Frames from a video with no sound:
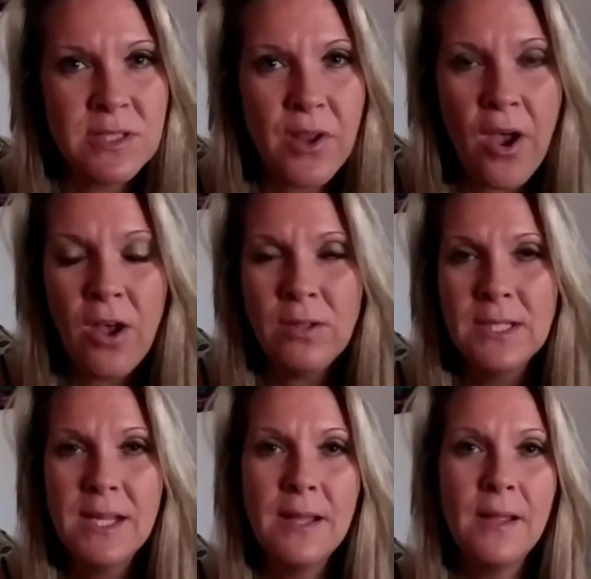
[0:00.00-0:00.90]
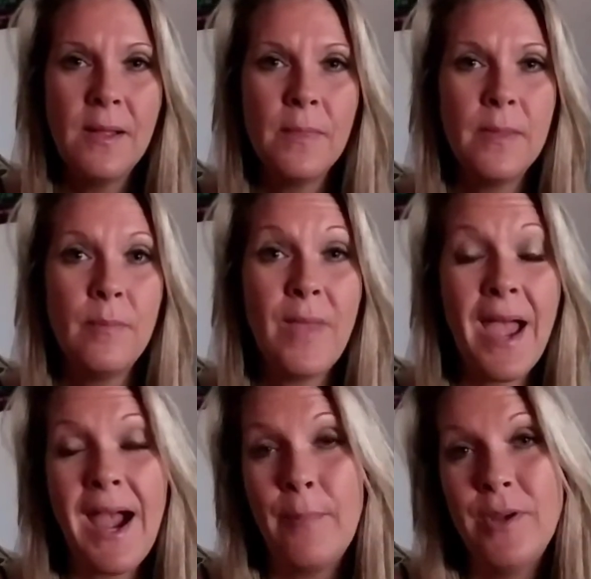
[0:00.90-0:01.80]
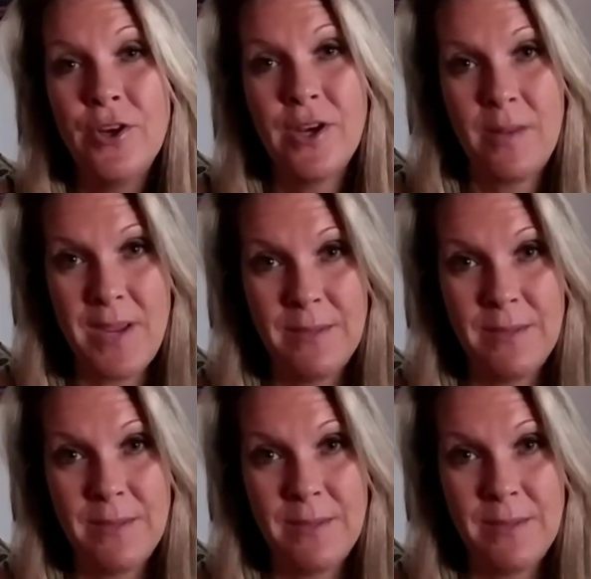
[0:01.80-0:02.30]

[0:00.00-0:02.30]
and all, the happier you're going to be.